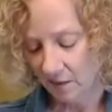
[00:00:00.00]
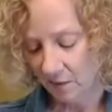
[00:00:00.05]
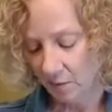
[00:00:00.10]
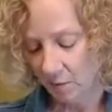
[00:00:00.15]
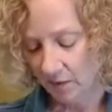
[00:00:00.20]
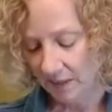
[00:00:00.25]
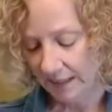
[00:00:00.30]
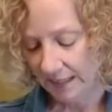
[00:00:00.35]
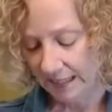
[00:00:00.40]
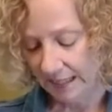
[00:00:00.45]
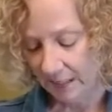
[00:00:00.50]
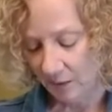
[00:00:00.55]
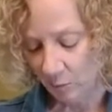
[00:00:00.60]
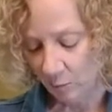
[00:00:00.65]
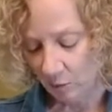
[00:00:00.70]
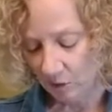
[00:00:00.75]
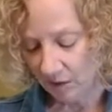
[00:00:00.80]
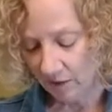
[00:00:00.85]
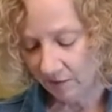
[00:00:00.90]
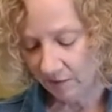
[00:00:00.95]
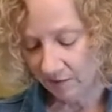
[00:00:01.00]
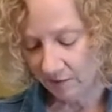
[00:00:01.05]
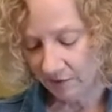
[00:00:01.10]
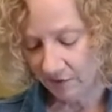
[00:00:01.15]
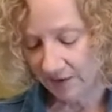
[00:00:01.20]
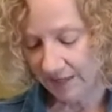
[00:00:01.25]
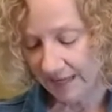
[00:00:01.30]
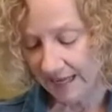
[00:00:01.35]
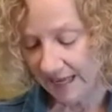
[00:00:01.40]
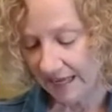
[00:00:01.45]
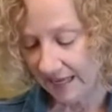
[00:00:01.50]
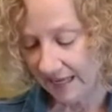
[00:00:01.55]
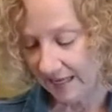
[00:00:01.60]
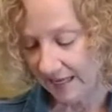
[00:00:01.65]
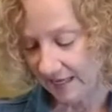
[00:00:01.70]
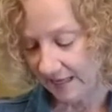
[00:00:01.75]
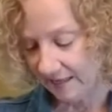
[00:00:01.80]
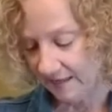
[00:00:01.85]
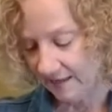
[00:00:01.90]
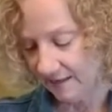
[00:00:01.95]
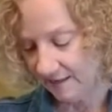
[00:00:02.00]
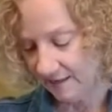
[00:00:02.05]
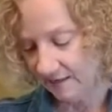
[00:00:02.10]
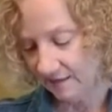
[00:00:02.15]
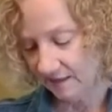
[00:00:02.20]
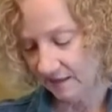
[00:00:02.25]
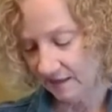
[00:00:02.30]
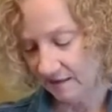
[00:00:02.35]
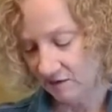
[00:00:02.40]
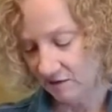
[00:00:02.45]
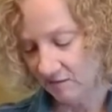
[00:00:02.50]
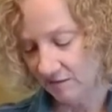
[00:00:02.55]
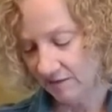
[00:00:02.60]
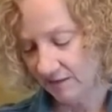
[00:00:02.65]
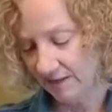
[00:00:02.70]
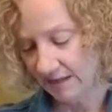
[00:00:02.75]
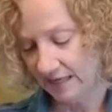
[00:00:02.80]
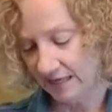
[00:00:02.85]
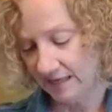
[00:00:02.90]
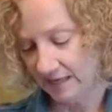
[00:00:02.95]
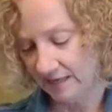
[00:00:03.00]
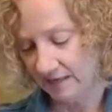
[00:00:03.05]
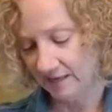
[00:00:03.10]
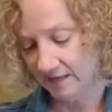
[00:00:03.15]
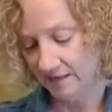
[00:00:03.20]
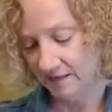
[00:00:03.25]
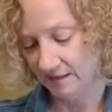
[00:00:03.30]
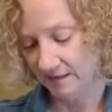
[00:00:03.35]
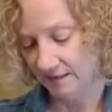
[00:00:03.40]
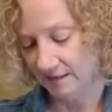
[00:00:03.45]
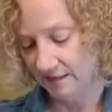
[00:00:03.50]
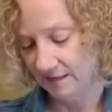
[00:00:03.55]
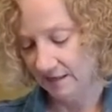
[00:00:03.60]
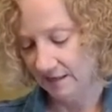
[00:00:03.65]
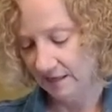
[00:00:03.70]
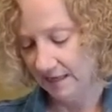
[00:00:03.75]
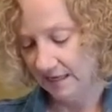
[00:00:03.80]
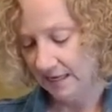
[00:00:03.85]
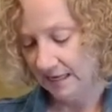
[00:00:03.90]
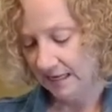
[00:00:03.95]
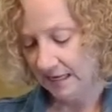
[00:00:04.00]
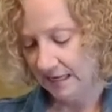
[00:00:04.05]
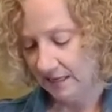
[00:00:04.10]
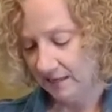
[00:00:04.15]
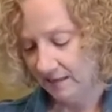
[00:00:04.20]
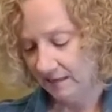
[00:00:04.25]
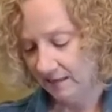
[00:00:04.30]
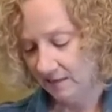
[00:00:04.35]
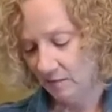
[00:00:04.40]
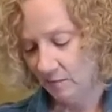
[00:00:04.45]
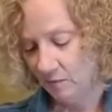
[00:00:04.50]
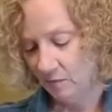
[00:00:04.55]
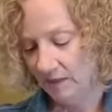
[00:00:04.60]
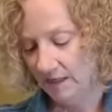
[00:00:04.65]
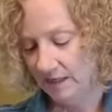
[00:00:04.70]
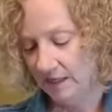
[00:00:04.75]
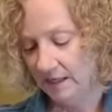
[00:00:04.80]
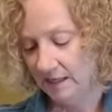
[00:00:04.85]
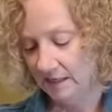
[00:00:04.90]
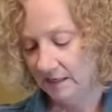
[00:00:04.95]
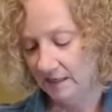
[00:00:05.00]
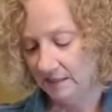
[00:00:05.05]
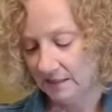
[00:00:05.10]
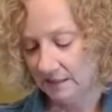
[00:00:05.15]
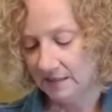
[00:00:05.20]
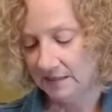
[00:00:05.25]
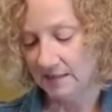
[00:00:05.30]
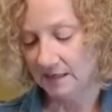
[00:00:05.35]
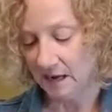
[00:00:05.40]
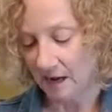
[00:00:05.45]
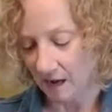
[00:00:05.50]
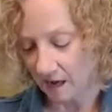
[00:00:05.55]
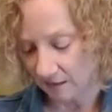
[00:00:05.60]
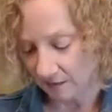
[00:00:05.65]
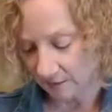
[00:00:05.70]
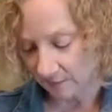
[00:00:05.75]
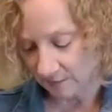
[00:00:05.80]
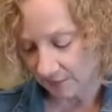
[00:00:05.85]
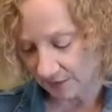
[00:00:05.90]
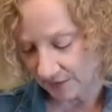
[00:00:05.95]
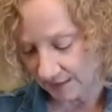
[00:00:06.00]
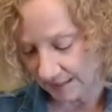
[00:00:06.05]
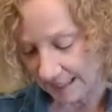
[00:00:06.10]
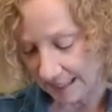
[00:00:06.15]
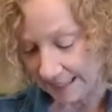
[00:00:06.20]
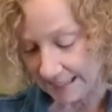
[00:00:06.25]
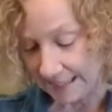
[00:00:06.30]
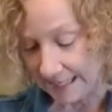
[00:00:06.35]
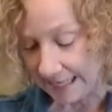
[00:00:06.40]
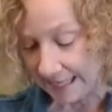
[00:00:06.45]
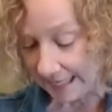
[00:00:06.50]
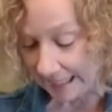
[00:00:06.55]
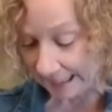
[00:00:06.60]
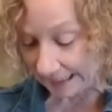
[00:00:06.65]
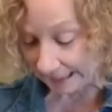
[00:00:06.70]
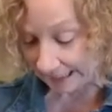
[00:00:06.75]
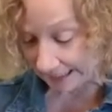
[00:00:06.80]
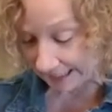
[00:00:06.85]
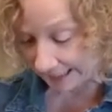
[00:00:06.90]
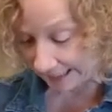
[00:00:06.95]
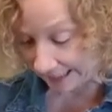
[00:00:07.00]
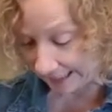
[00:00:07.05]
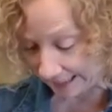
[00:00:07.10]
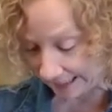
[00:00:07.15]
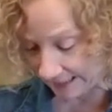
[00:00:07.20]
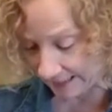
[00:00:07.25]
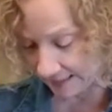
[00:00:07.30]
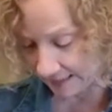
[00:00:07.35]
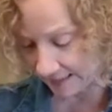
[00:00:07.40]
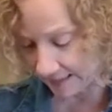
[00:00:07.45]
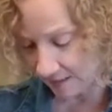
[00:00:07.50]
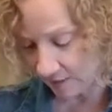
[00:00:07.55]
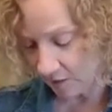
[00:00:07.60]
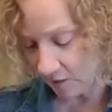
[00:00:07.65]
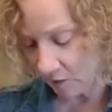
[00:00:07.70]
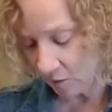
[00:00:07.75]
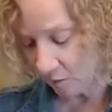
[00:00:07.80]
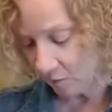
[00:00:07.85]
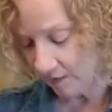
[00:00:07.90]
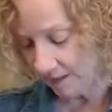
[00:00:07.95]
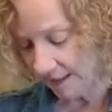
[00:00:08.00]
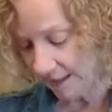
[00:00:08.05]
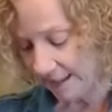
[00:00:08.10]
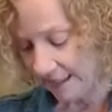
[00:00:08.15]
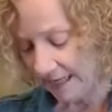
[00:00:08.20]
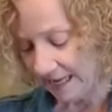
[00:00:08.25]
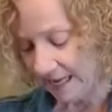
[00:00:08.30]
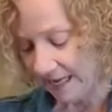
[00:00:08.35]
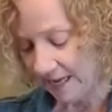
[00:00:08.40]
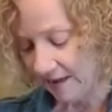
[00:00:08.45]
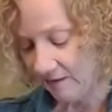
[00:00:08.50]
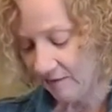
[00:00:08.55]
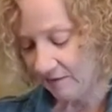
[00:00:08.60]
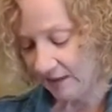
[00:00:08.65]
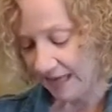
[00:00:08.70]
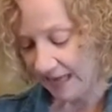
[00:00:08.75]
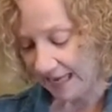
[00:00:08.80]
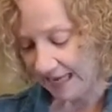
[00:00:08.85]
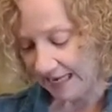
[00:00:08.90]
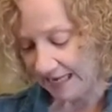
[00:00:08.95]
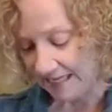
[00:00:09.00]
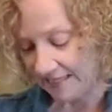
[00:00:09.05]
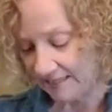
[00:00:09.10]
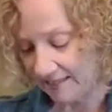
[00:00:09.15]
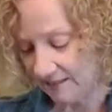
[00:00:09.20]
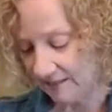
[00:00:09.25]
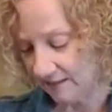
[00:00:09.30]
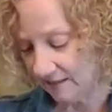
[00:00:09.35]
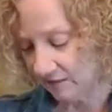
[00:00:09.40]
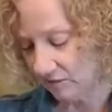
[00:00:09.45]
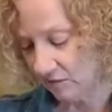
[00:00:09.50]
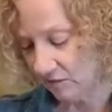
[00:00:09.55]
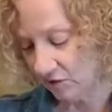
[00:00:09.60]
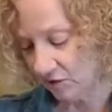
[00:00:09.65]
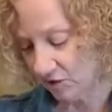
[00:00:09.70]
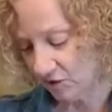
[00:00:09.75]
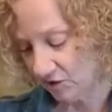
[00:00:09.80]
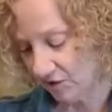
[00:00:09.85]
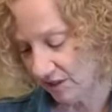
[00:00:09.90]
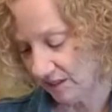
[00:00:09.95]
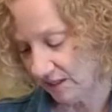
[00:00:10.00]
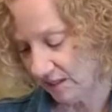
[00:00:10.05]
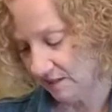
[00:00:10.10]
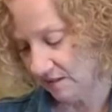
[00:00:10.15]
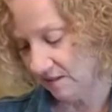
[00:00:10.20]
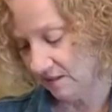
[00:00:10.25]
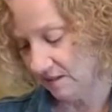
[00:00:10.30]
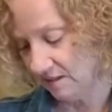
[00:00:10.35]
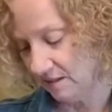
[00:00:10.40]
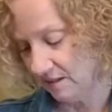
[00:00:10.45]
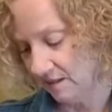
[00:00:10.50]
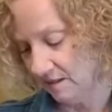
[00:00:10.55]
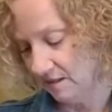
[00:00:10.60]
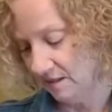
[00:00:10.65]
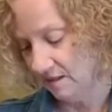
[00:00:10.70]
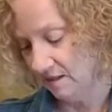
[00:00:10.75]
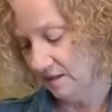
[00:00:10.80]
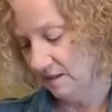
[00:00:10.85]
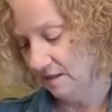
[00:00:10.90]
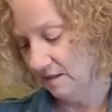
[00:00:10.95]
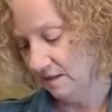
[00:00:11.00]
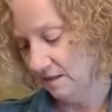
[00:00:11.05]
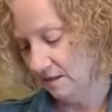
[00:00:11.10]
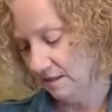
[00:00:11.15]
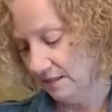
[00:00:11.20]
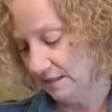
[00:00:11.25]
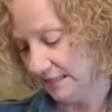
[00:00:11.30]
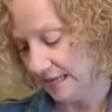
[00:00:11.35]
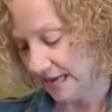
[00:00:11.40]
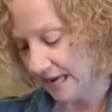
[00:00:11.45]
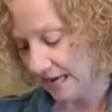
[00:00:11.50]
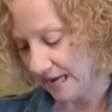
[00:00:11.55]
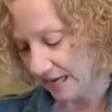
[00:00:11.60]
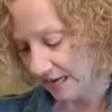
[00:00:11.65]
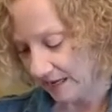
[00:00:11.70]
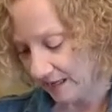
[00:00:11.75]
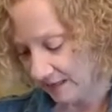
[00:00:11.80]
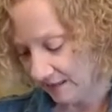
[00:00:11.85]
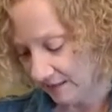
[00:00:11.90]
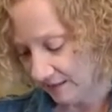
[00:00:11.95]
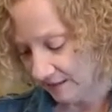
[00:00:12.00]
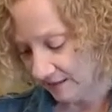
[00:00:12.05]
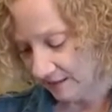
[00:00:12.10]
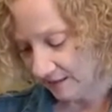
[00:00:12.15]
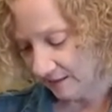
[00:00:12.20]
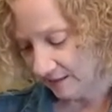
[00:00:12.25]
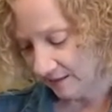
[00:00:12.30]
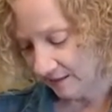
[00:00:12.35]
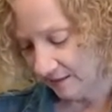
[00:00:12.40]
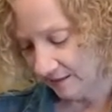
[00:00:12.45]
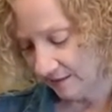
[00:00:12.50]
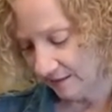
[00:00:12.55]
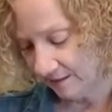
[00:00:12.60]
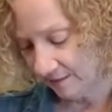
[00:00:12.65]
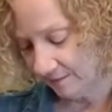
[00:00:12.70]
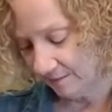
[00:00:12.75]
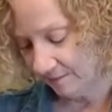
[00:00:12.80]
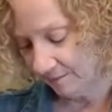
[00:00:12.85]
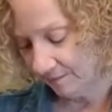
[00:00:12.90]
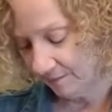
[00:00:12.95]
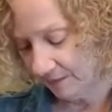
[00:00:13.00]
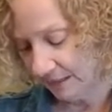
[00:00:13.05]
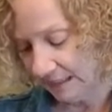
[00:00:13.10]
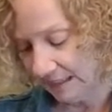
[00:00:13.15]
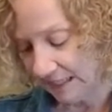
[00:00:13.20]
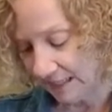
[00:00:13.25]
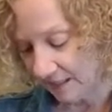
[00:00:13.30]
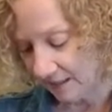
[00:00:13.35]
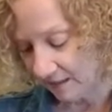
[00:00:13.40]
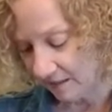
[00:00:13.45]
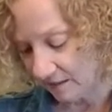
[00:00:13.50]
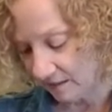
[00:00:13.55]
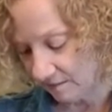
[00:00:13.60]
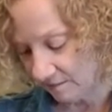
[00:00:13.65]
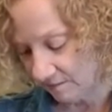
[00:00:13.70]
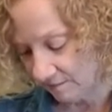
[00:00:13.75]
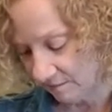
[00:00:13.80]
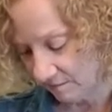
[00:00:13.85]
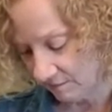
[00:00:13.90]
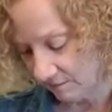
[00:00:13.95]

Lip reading: we need one for the head, to cut off at the head. And then since an octopus has 8 legs, we need to have 8 little strings to tie the legs.